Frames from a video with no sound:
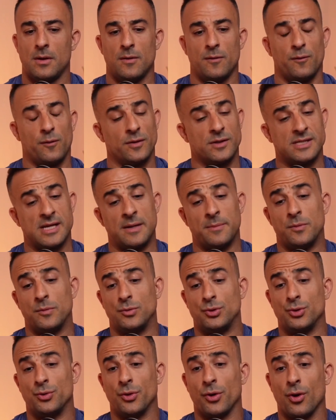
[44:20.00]
for
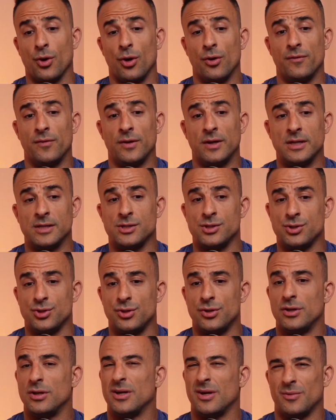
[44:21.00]
example, during COVID, a
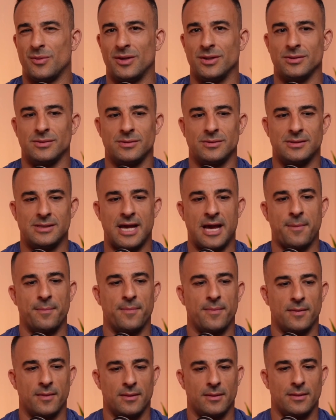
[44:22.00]
student, I won't
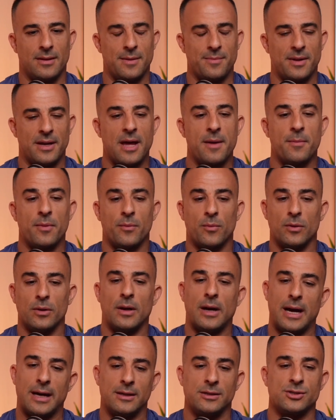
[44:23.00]
name the name, but
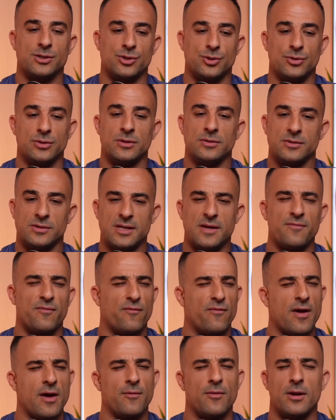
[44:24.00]
I had a student,
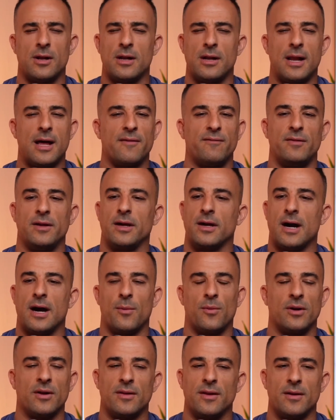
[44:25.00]
that lovely
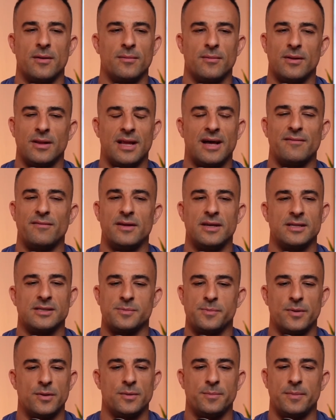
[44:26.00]
guy, one of the
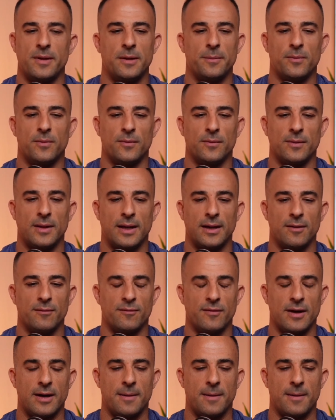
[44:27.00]
loveliest people that I've